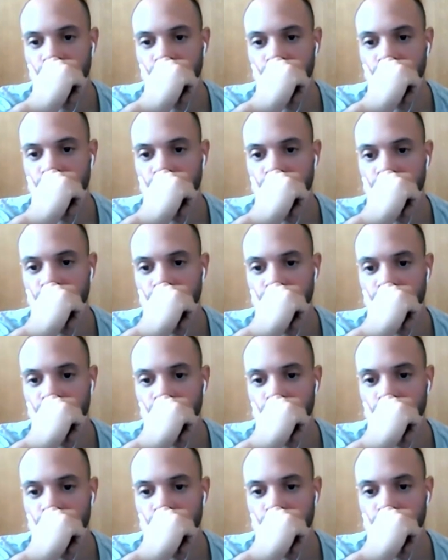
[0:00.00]

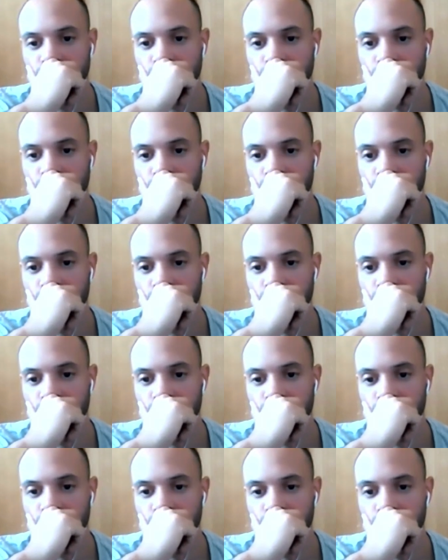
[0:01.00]

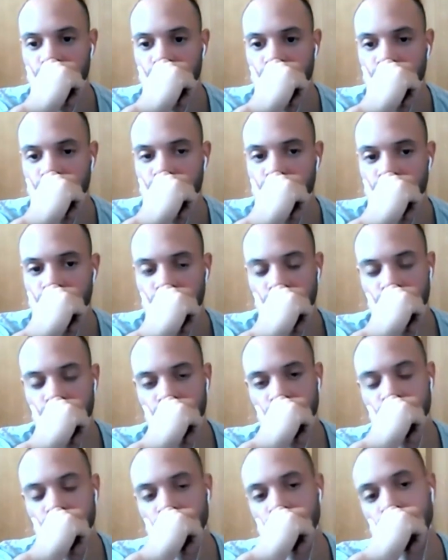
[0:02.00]

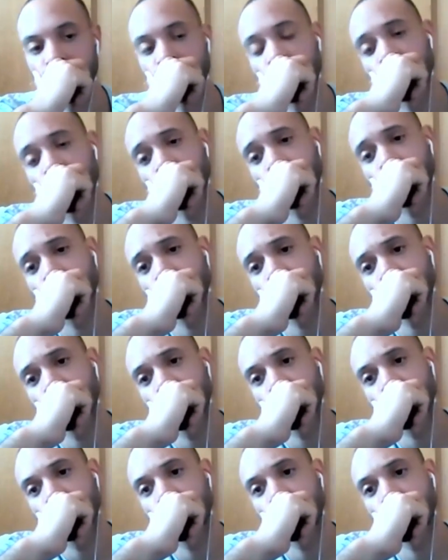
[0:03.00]

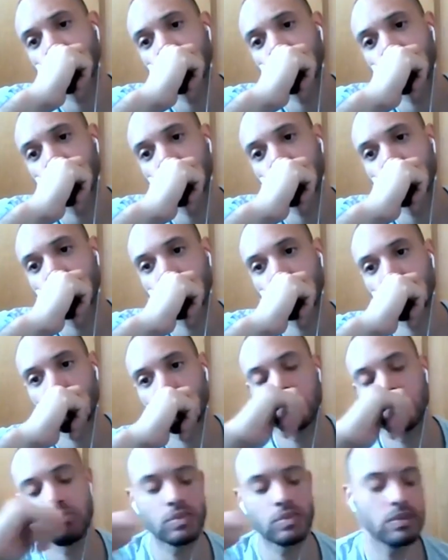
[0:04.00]

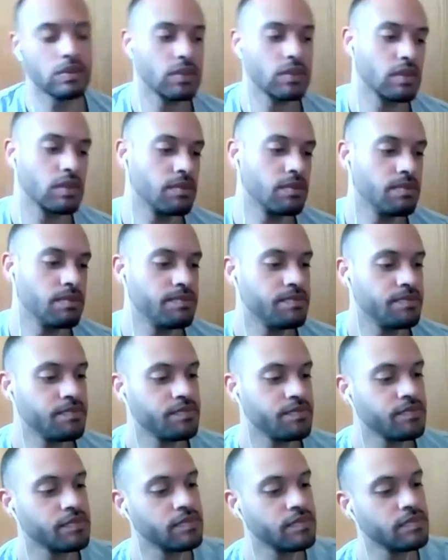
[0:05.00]

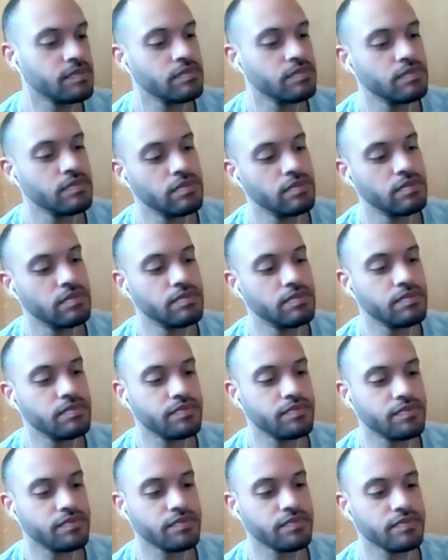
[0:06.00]

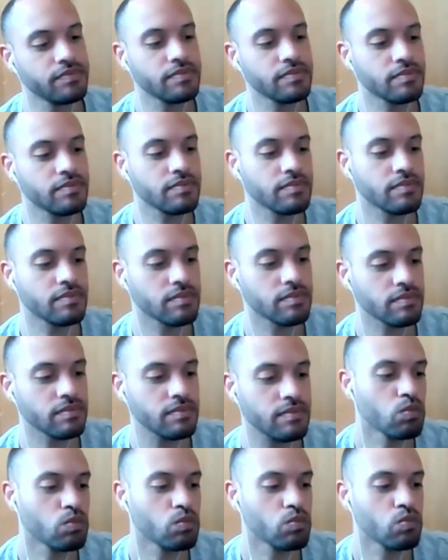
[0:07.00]
No words are spoken by the person on screen.